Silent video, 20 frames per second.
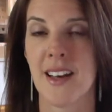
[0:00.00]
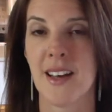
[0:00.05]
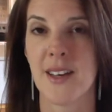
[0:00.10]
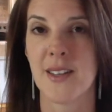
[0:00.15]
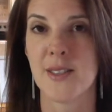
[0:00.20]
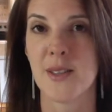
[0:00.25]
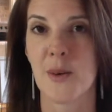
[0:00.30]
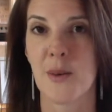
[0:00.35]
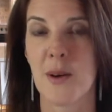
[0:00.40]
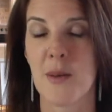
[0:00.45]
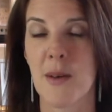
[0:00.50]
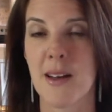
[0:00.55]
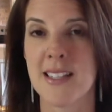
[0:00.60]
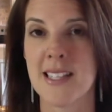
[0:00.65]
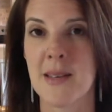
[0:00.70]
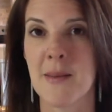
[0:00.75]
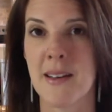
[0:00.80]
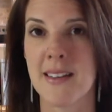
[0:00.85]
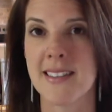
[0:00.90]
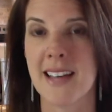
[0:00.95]
So one of my
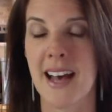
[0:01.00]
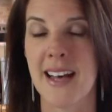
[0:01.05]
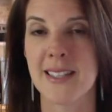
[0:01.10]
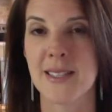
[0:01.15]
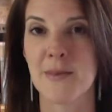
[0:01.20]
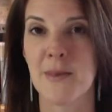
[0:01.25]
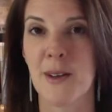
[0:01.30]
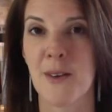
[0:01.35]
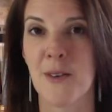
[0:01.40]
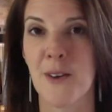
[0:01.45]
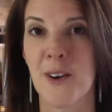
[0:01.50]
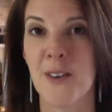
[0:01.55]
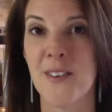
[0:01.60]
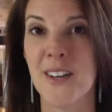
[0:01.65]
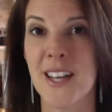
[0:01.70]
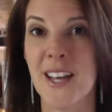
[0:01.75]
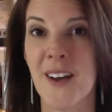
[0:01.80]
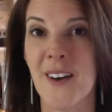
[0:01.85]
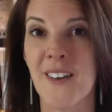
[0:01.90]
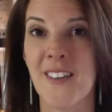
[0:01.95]
teammates asked me for a
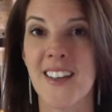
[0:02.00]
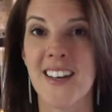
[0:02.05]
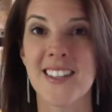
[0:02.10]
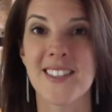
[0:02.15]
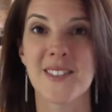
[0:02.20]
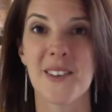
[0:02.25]
video on this,